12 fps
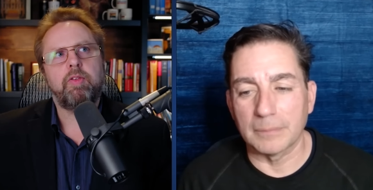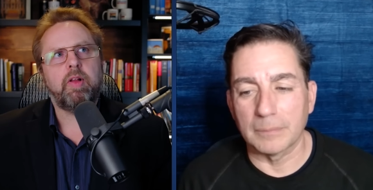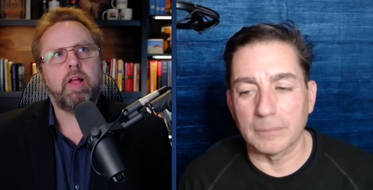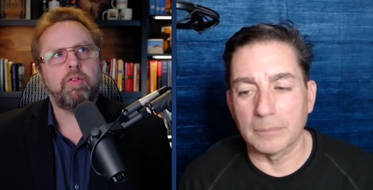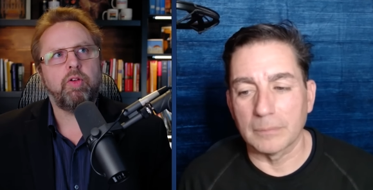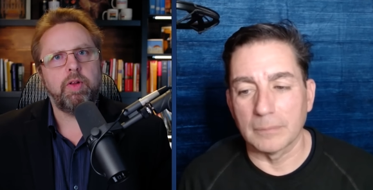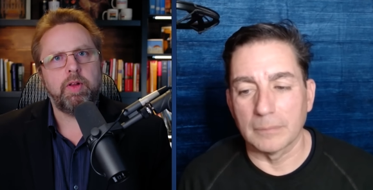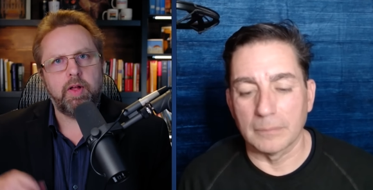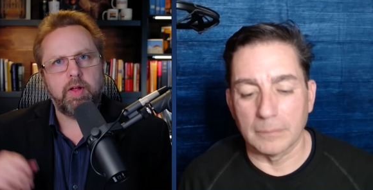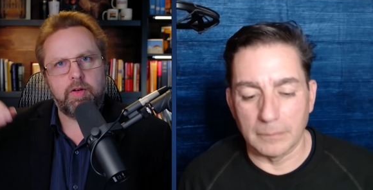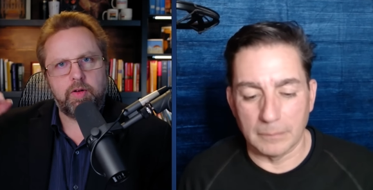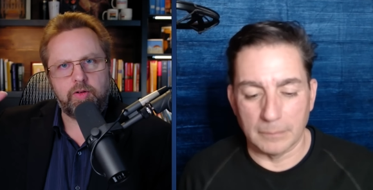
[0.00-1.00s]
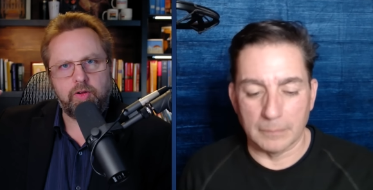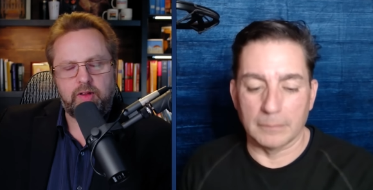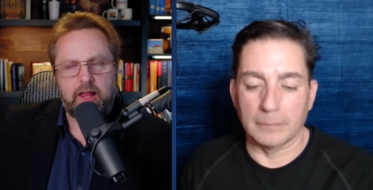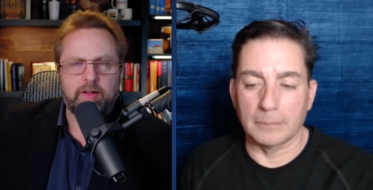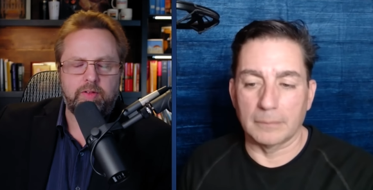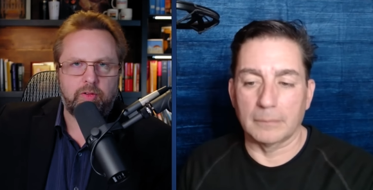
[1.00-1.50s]
Speaker 1: like, during the uh,
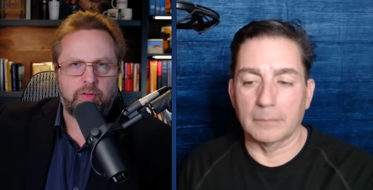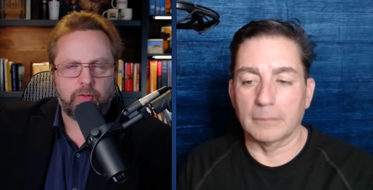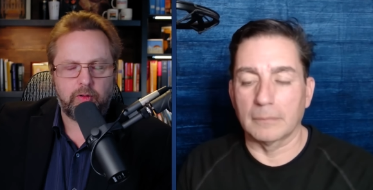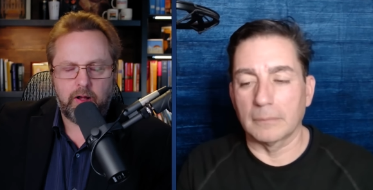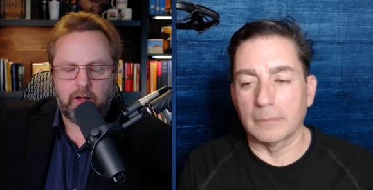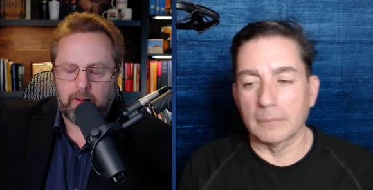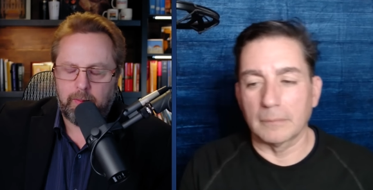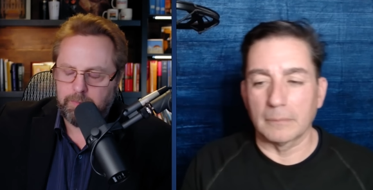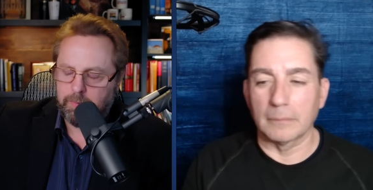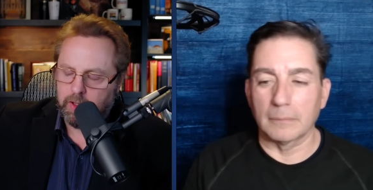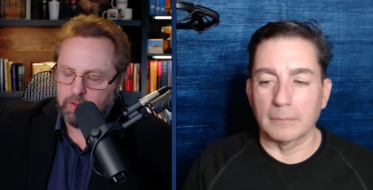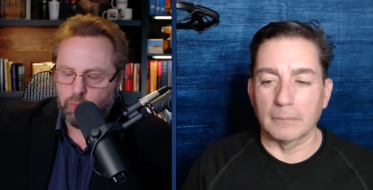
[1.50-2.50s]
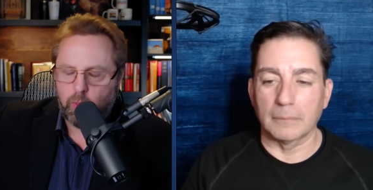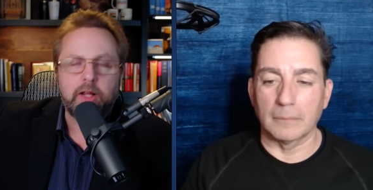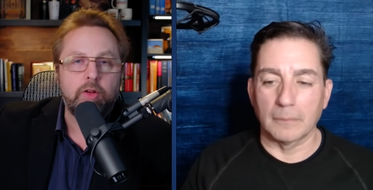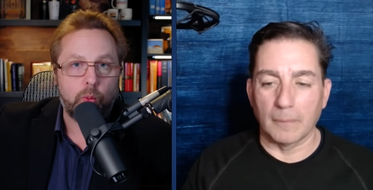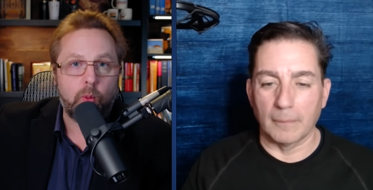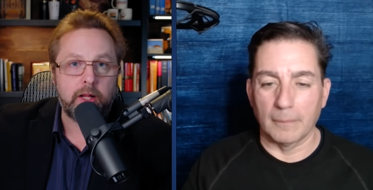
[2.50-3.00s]
DeSantis uh, uh
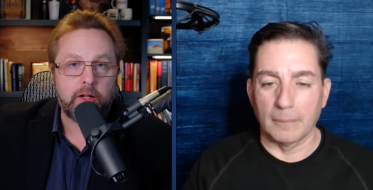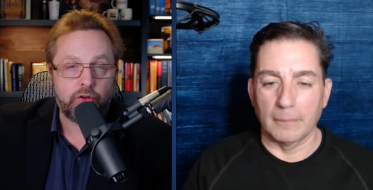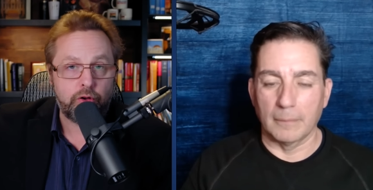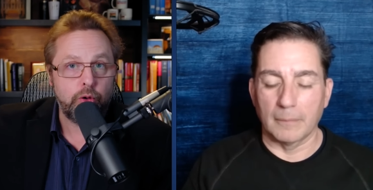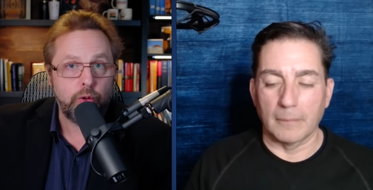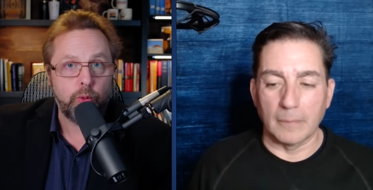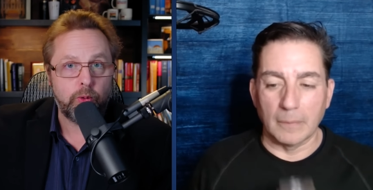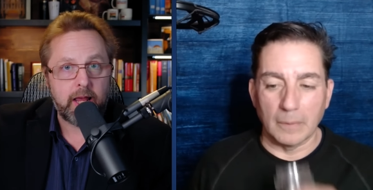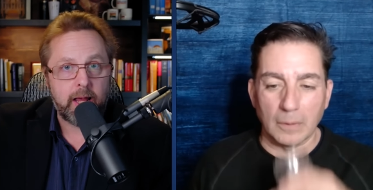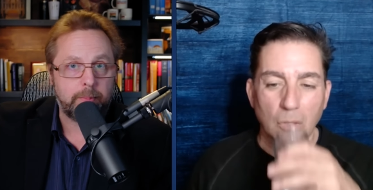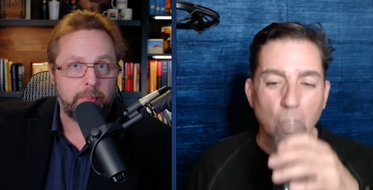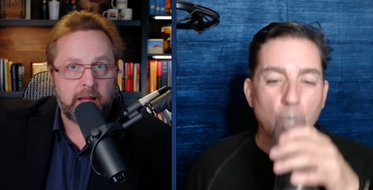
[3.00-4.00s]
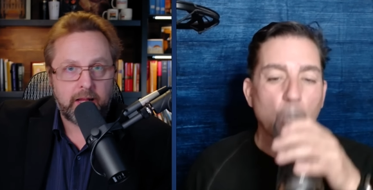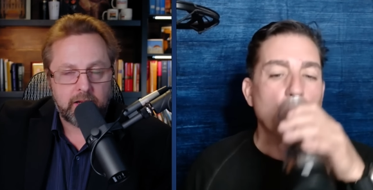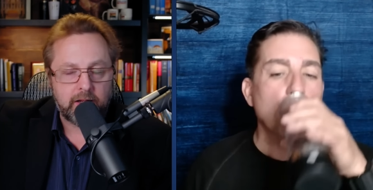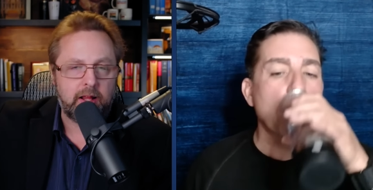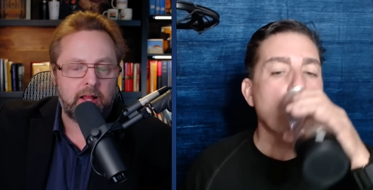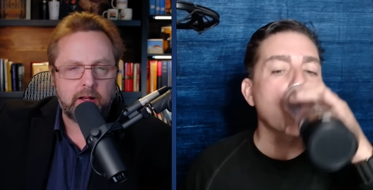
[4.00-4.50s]
2022 campaign
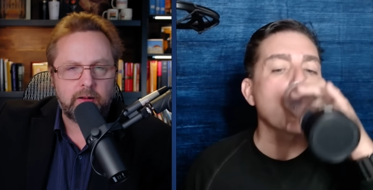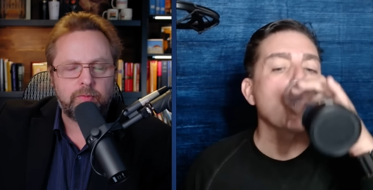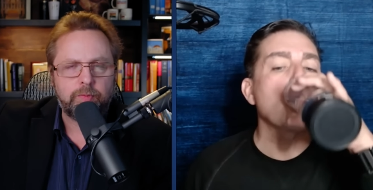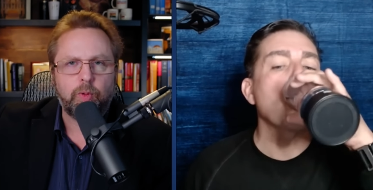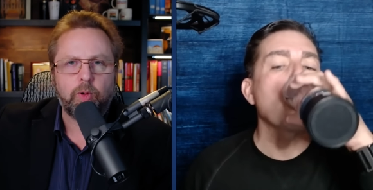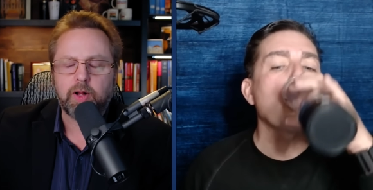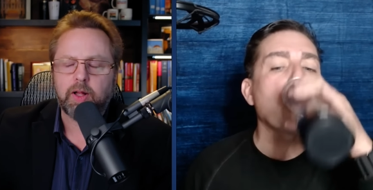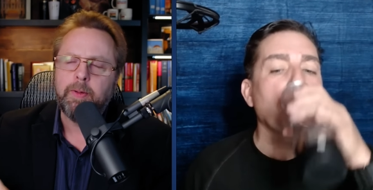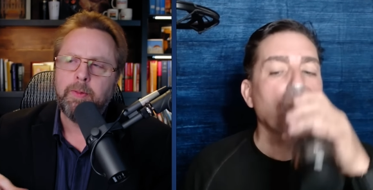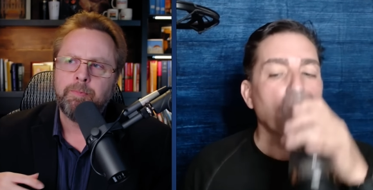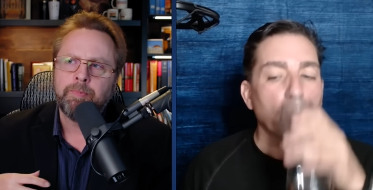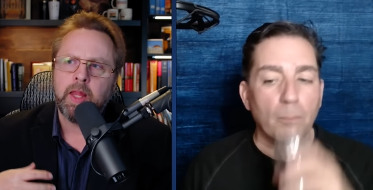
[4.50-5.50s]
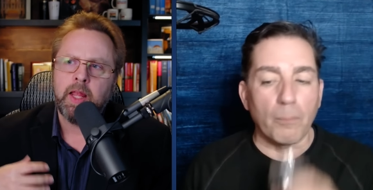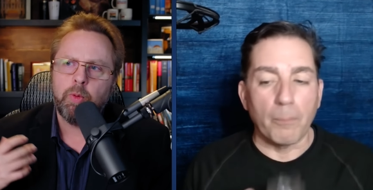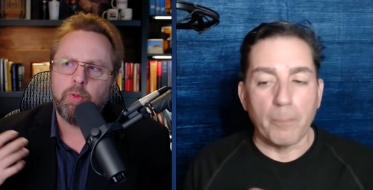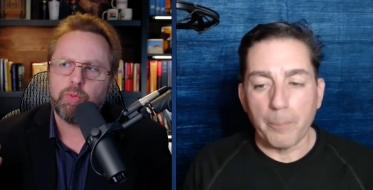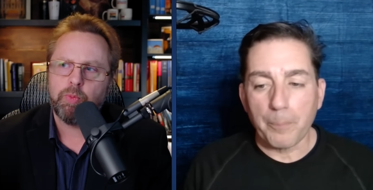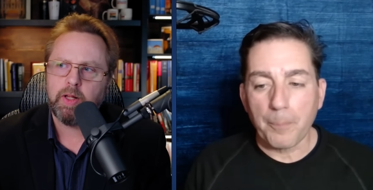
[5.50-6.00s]
in in Florida, it
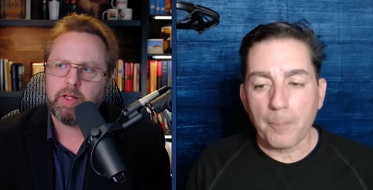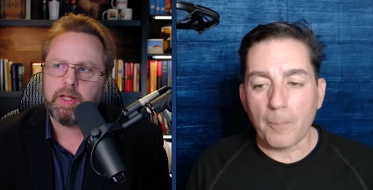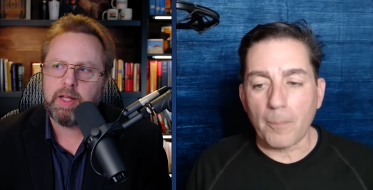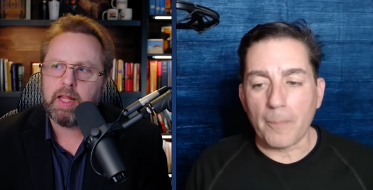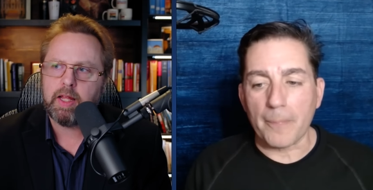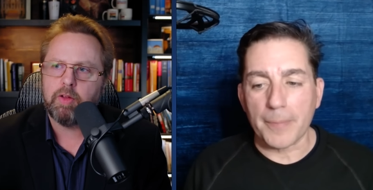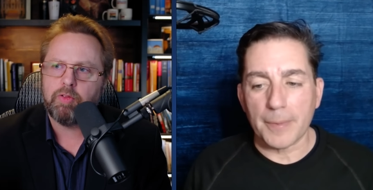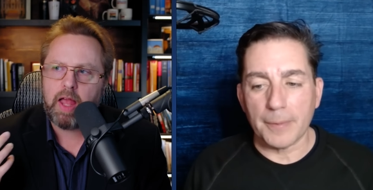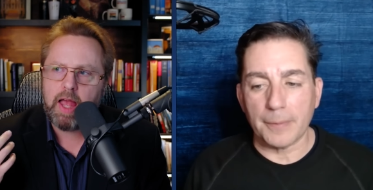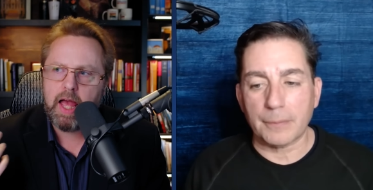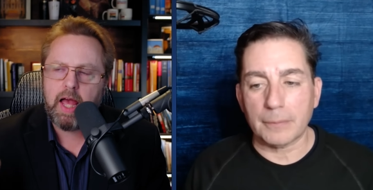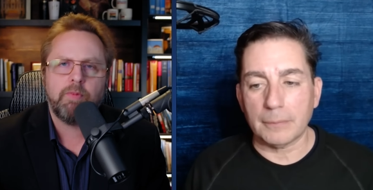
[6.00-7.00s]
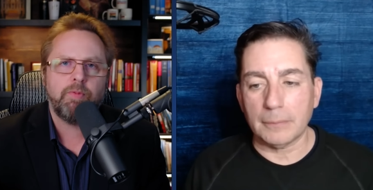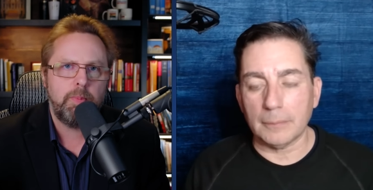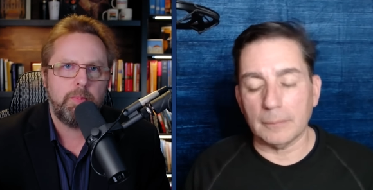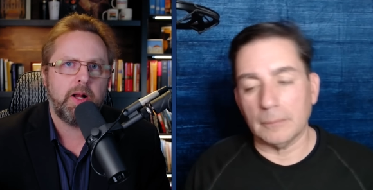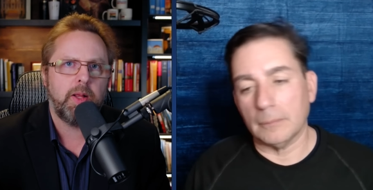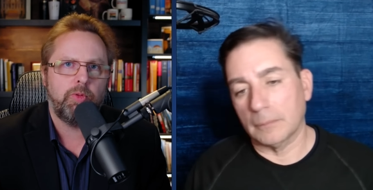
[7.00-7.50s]
was really neat because
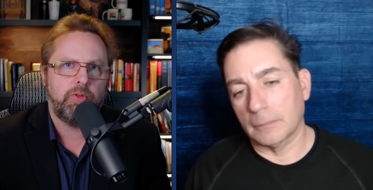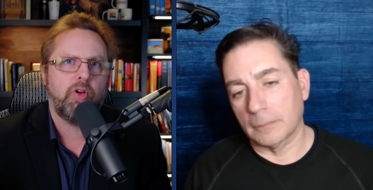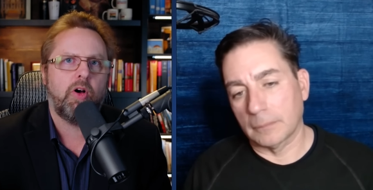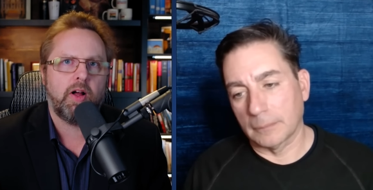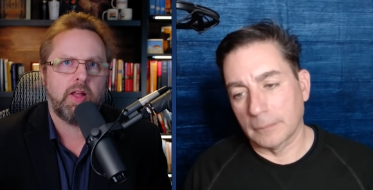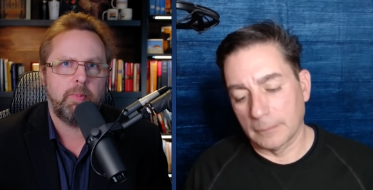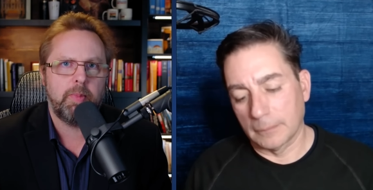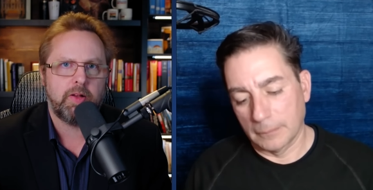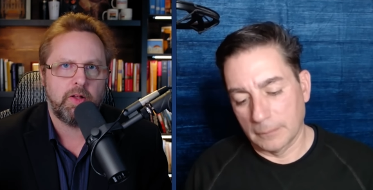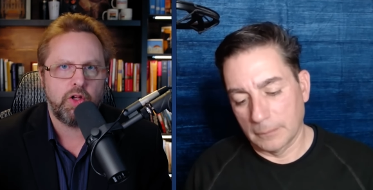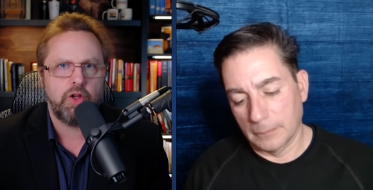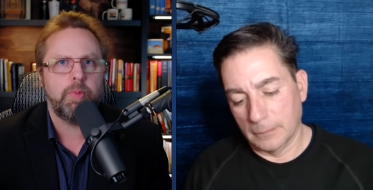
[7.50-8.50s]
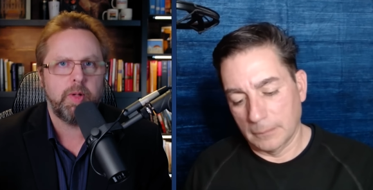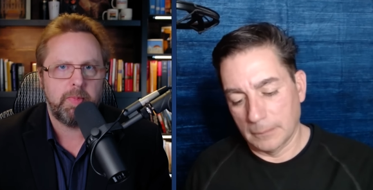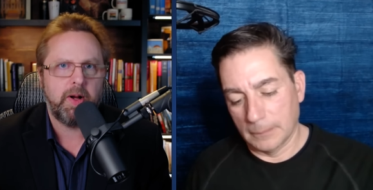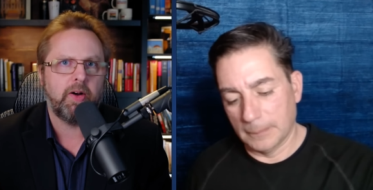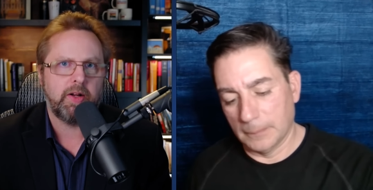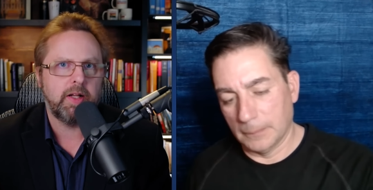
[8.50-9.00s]
everybody was talking about the Cuban
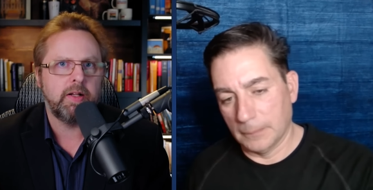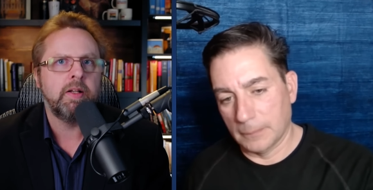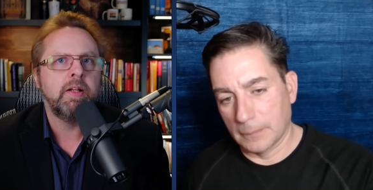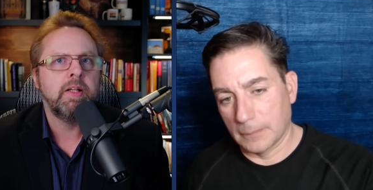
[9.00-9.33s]
American